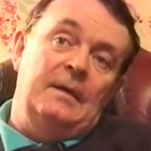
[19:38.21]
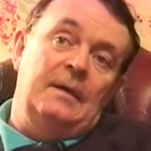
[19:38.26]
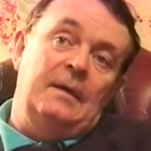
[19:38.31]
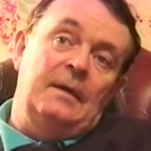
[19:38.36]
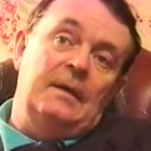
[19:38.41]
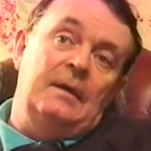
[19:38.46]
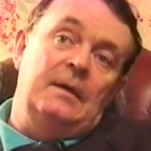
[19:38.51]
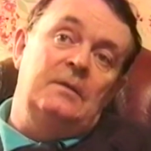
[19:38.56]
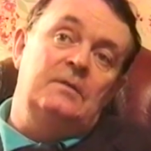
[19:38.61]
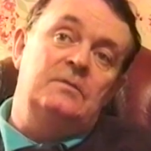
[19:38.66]

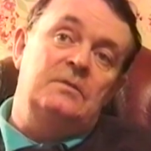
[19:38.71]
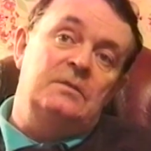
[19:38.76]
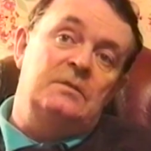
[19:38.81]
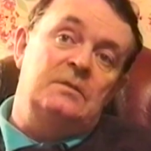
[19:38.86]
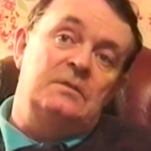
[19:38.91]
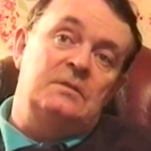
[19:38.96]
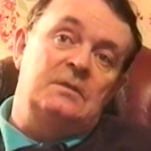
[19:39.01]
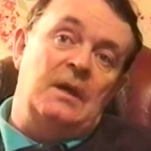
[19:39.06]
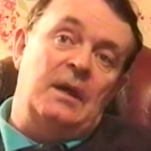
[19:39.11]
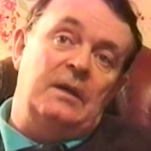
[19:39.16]
interested
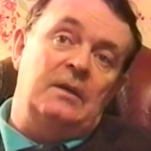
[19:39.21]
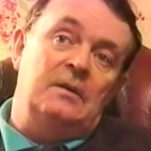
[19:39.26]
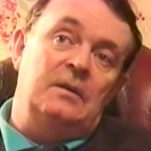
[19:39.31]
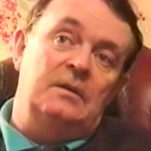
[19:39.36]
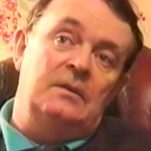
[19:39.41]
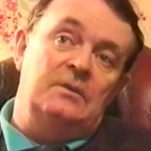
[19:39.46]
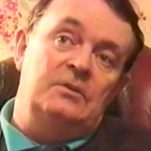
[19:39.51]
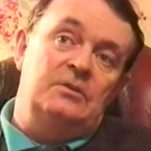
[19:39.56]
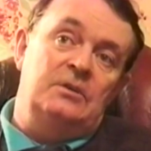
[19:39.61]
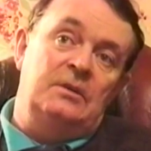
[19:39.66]
in
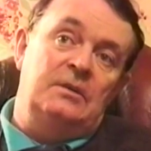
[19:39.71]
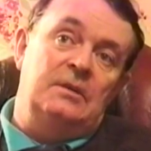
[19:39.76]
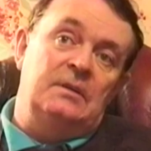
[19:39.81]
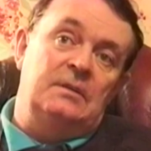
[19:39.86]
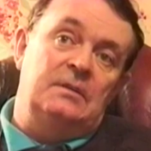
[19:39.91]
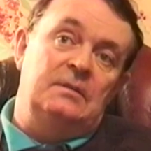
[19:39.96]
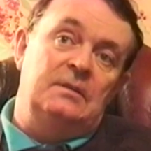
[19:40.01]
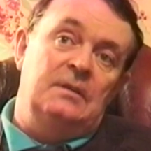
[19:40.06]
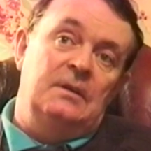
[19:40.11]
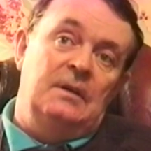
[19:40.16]
psychology
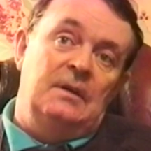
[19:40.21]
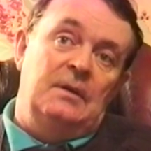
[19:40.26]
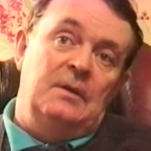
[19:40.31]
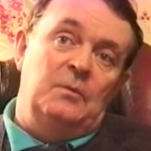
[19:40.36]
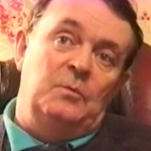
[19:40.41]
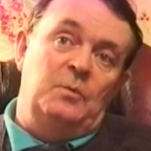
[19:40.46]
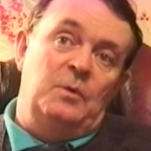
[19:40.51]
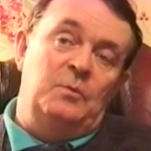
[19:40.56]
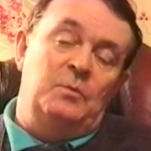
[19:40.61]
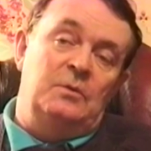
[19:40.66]
that
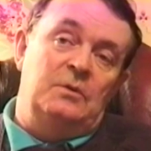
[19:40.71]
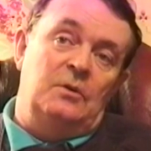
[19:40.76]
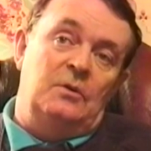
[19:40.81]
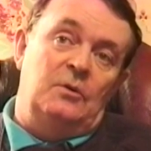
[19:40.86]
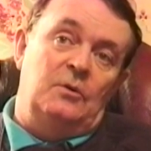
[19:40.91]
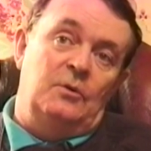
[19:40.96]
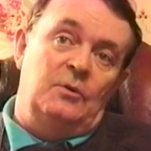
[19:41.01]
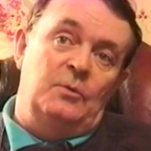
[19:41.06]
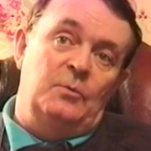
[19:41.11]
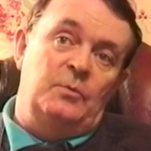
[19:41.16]
we would
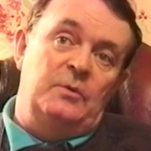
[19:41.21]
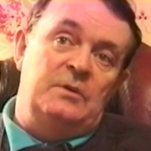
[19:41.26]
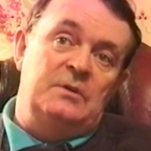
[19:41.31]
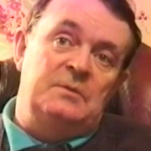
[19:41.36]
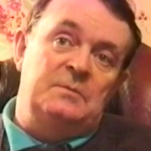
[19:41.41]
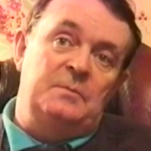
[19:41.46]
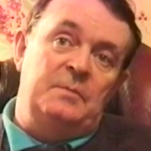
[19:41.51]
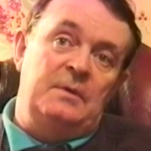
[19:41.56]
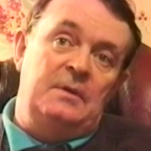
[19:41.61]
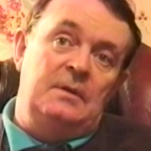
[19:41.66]

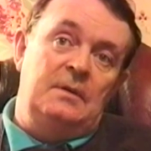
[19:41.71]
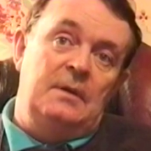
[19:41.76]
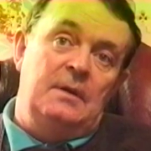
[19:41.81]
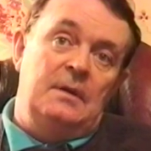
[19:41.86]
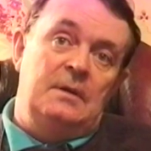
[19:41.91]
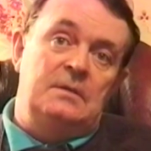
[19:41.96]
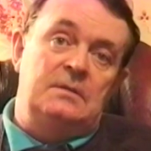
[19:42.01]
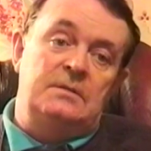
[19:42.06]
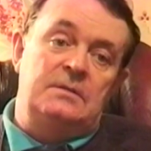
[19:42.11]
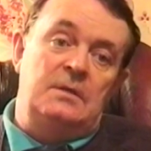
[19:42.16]
always be
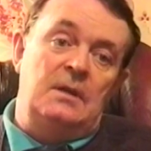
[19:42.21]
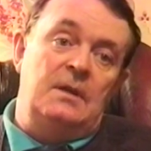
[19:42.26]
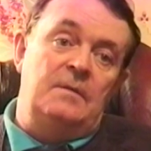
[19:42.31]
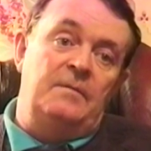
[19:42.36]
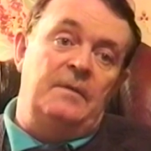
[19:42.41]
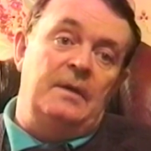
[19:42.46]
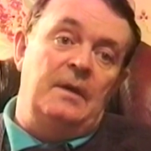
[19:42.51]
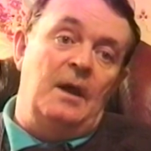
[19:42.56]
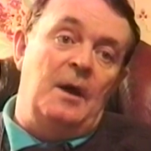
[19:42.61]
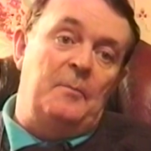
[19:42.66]

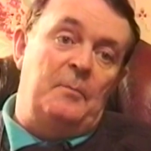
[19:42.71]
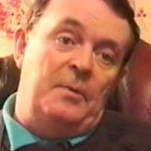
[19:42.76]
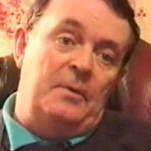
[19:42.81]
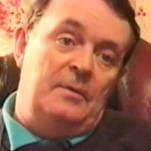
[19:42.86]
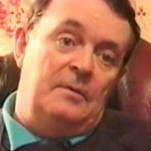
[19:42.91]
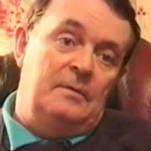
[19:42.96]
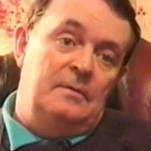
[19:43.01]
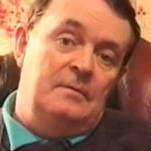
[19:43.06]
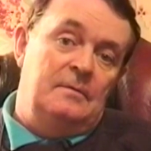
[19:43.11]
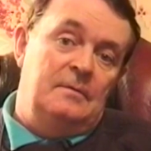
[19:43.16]
staving up
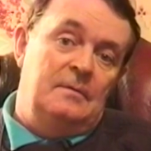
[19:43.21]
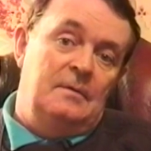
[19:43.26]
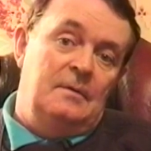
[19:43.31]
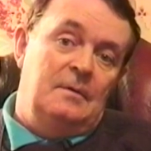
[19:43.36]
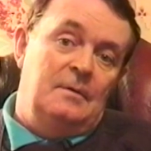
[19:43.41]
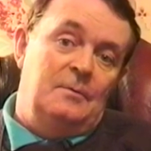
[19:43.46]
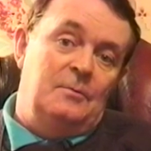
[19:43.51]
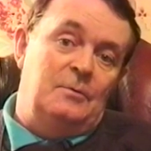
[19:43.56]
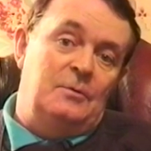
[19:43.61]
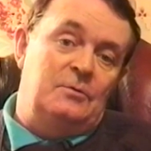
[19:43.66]

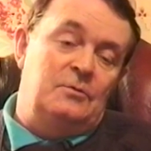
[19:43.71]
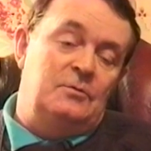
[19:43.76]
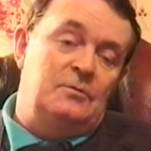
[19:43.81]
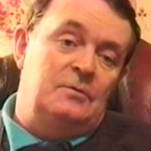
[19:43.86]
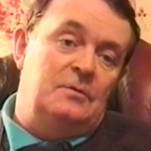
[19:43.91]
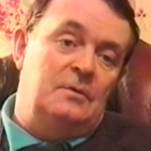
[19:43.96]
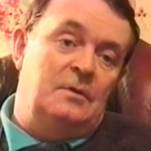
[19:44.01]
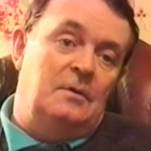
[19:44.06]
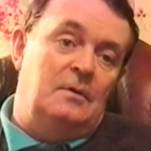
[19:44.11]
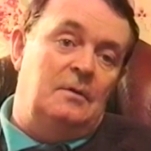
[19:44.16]
what
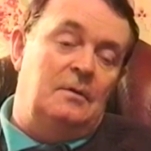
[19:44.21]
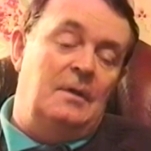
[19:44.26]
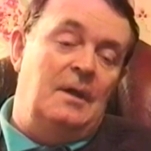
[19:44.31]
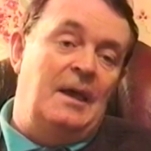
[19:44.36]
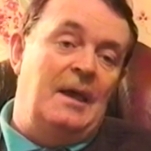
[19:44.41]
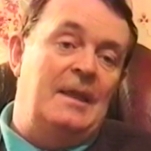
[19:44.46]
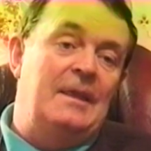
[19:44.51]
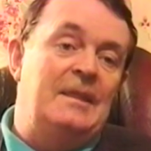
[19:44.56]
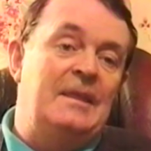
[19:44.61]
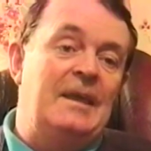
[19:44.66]
you'd call
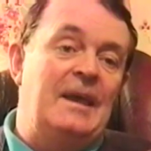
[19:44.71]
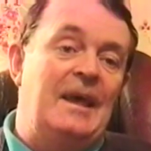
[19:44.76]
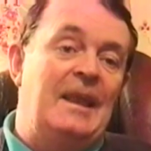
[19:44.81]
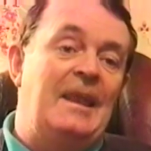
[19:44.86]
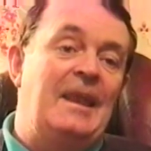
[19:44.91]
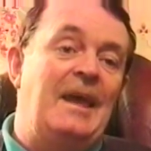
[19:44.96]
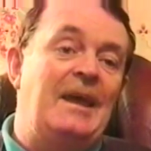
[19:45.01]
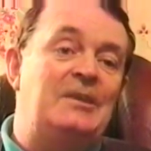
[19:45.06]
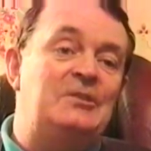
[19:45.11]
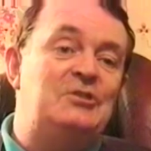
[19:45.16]
the
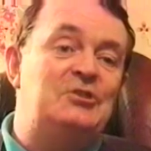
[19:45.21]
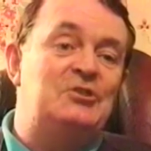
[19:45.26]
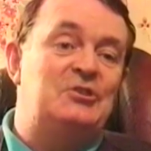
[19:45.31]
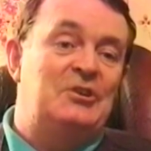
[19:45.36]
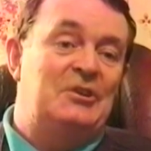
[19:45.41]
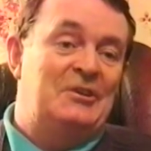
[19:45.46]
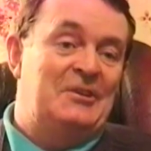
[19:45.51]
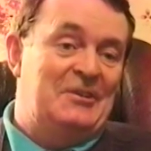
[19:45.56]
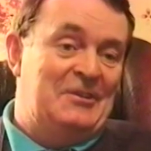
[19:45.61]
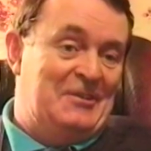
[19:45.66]
alleged